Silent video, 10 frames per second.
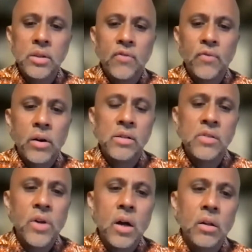of artists
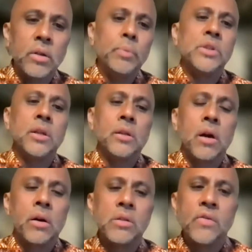of color, in particular
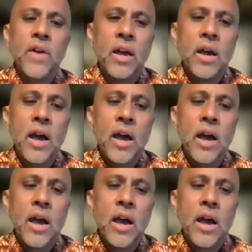artists of a